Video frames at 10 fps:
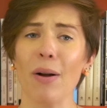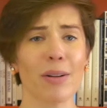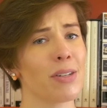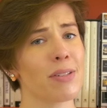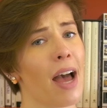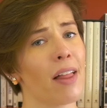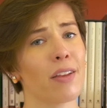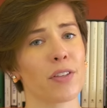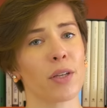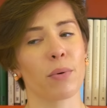How could you tell
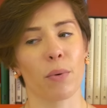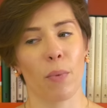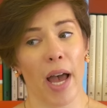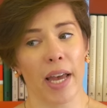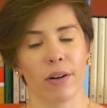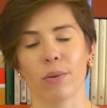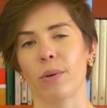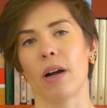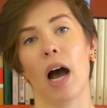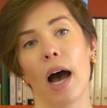if you were wet
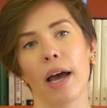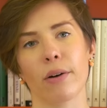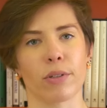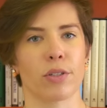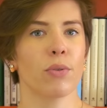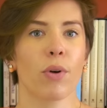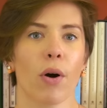or hot or too